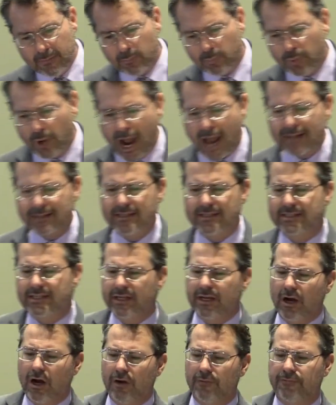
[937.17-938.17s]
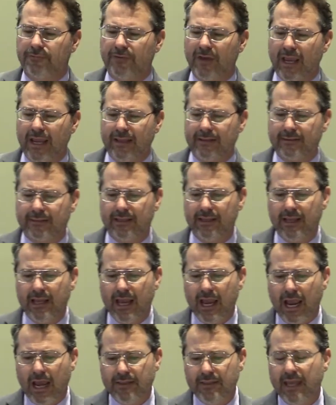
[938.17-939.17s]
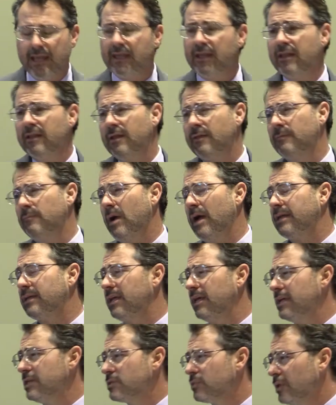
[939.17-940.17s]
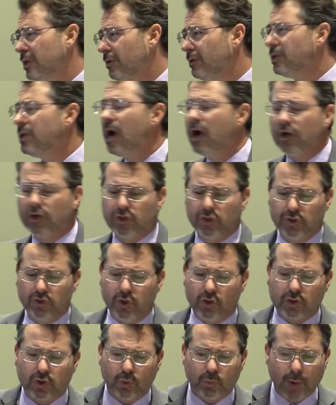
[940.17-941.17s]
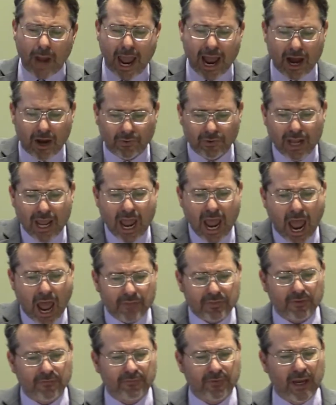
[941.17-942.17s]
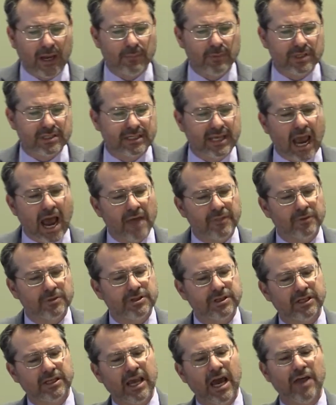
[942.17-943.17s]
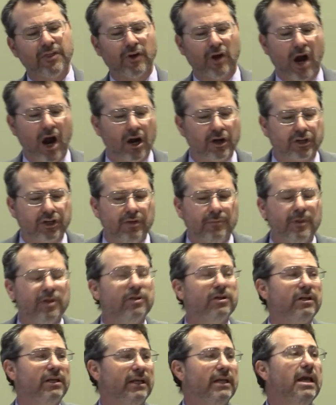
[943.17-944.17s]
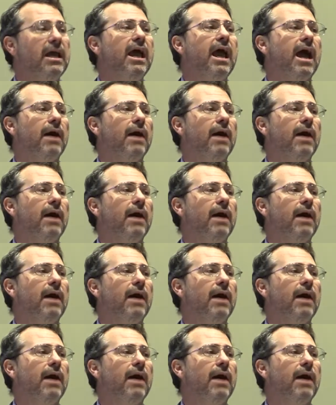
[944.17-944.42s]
practicing our faith and they, my kids, when they were young, could look around at the families gathered together, our community,